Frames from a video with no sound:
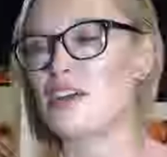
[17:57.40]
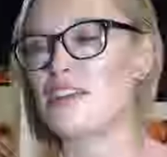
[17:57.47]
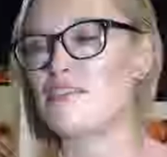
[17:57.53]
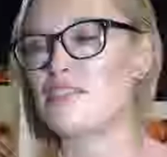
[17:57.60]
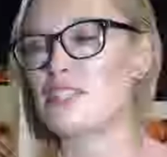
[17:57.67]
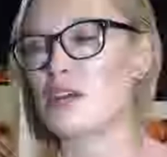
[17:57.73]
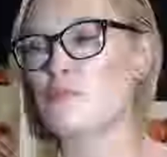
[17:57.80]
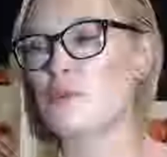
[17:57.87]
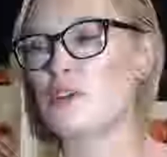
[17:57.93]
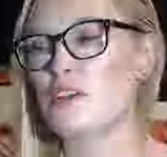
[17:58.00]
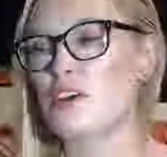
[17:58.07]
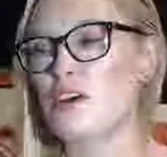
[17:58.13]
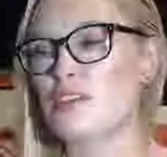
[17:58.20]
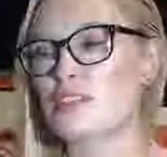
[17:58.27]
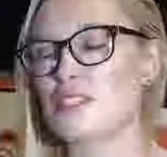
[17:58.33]
if someone
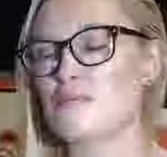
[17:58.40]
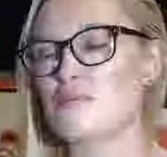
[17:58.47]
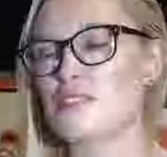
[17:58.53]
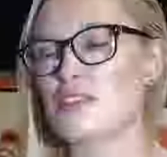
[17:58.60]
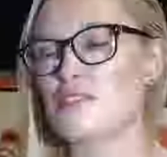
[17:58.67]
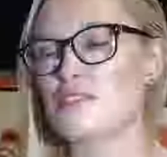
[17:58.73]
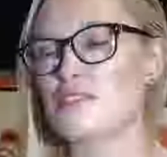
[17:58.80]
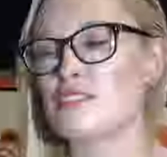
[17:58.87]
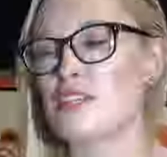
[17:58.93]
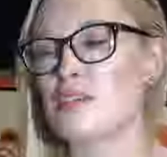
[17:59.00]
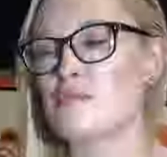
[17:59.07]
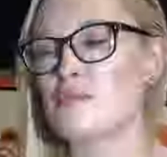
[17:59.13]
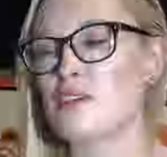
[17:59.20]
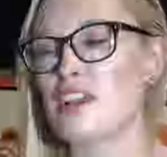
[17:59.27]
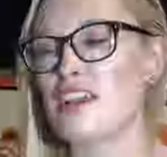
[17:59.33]
calls themselves a
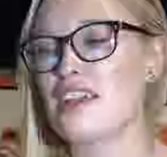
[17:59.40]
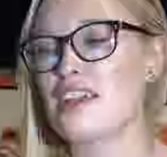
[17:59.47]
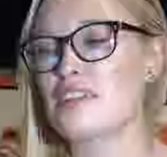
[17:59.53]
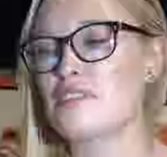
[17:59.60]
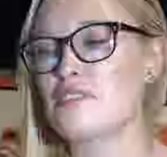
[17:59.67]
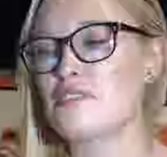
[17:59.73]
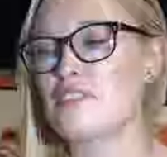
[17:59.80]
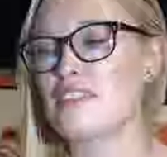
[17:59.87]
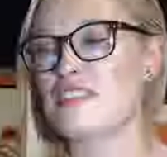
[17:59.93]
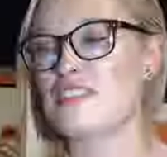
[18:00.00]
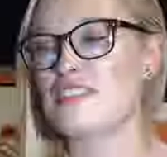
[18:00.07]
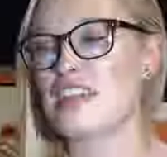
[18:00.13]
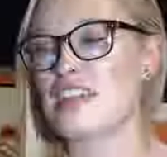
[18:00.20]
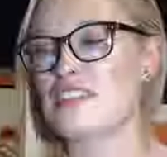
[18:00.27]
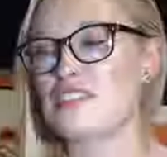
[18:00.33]
Democrat,
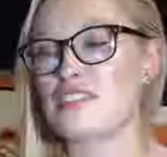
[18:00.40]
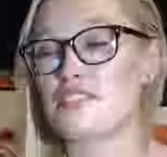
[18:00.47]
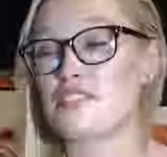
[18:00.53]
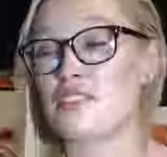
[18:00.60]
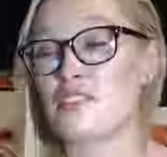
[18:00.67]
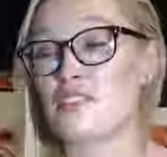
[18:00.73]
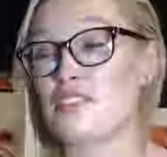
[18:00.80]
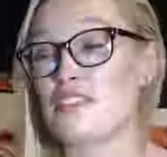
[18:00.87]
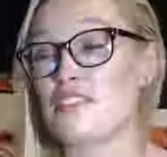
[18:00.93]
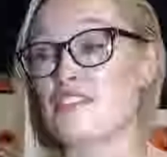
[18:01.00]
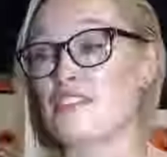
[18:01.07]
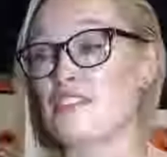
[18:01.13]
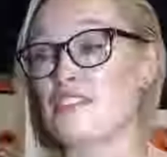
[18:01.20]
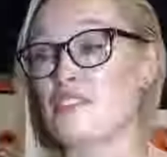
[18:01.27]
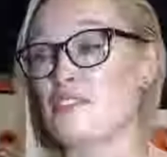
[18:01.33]
I just don't
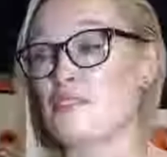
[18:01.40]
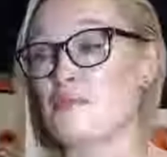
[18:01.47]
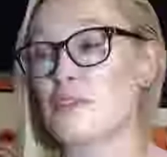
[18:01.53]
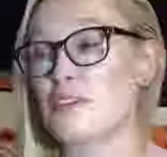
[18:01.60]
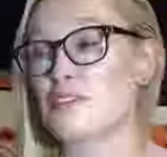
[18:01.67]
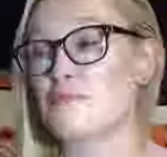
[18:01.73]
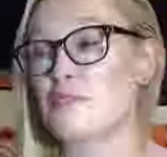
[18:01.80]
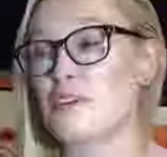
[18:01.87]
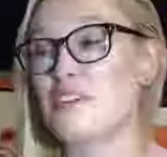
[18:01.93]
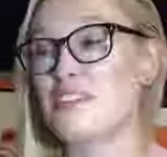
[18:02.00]
think that they're the best